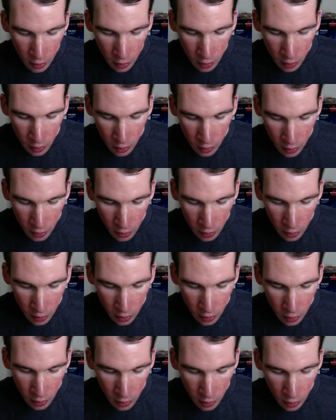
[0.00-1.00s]

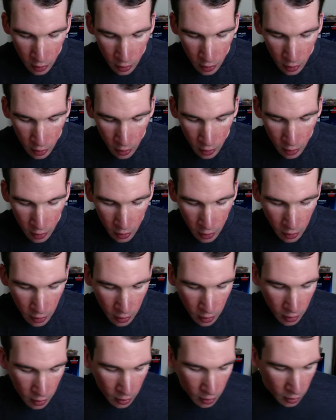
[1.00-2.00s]

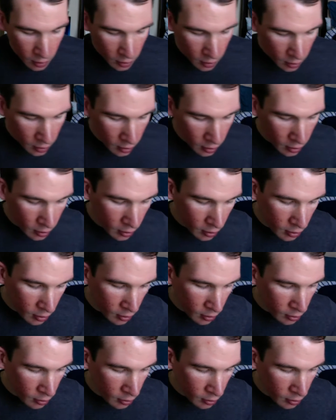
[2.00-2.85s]
Nobody speaks.